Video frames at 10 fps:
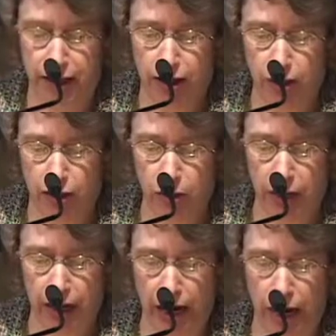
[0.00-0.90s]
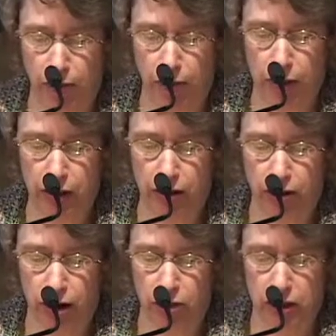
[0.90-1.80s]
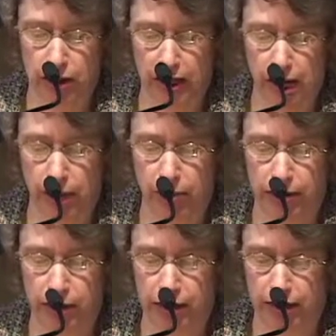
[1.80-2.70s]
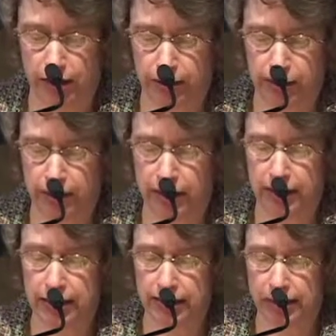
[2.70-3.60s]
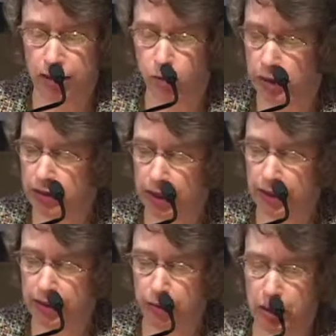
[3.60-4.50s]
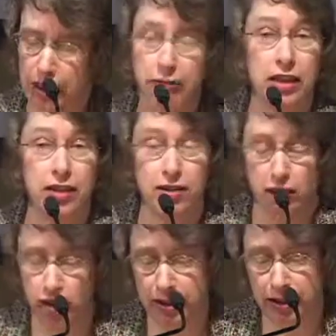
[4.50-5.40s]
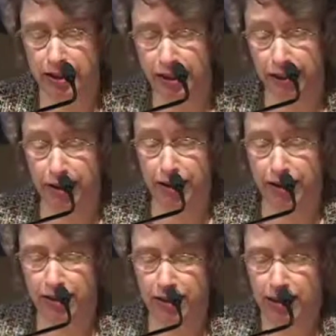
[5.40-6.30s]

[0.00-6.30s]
Here's what they thought was going to happen in the city. You'd be glad to be living in such a city, I think.